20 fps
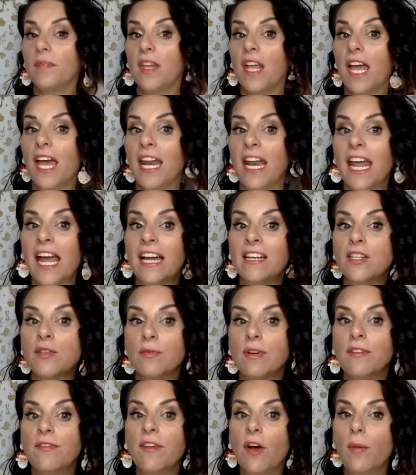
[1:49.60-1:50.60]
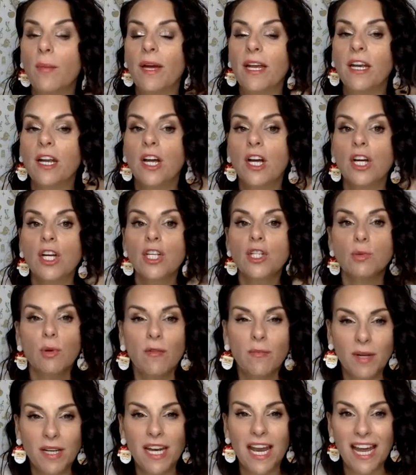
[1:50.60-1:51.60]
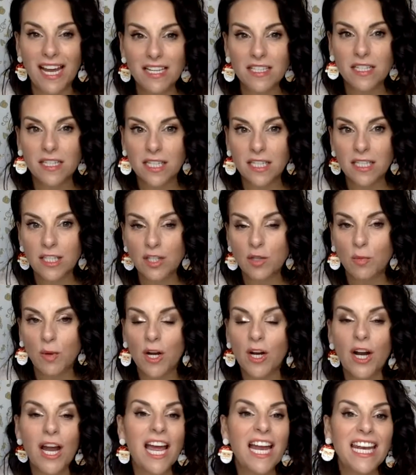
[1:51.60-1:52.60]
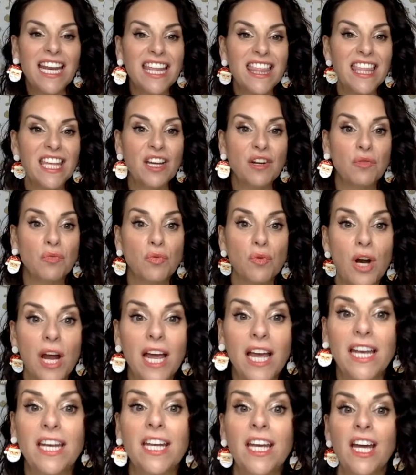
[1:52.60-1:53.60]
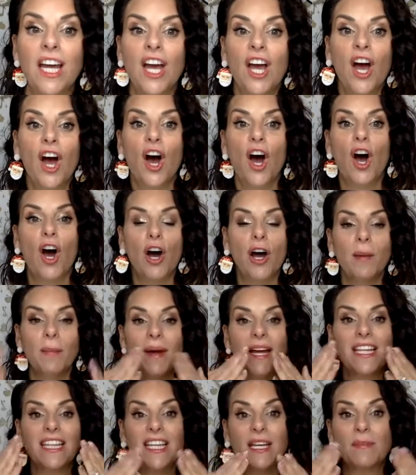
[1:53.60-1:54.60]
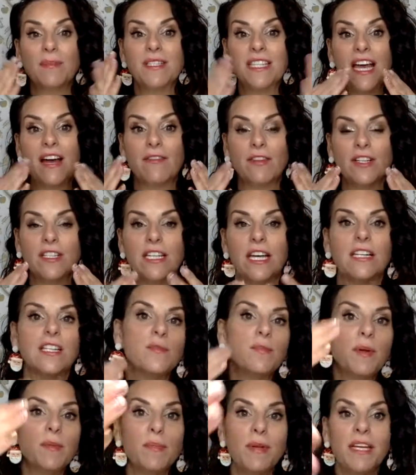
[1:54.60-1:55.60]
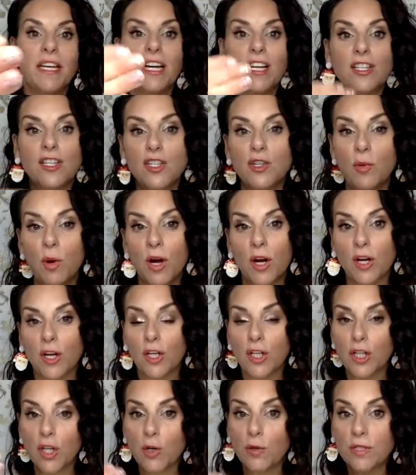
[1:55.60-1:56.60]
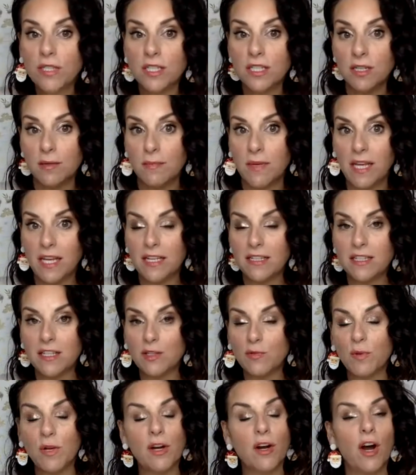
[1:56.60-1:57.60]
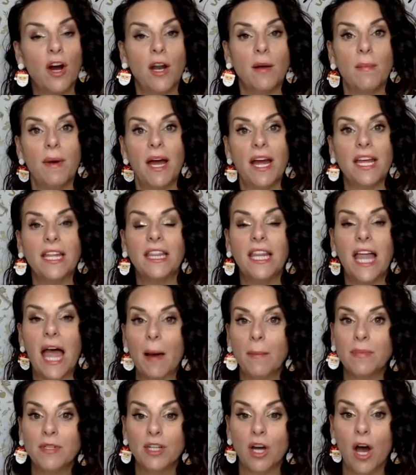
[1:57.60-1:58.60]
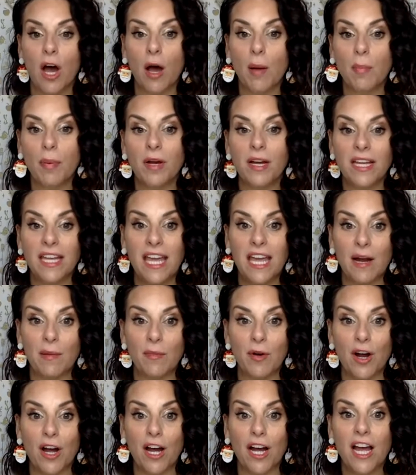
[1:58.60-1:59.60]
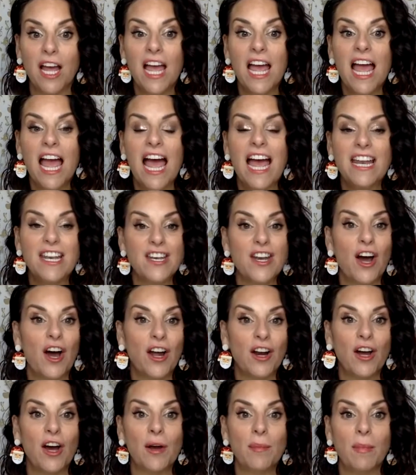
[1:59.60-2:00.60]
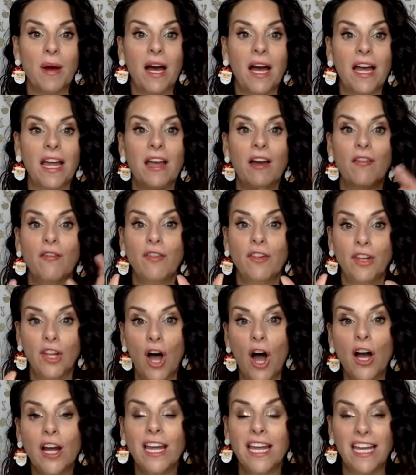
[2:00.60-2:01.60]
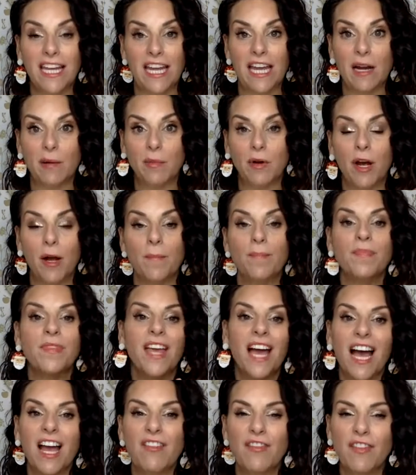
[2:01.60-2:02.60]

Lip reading: And I had to refilm it. So I've been hesitant to wear anything red on my lips ever since. But because you are close to me, since we are on my laptop camera and not on my vlogging camera, I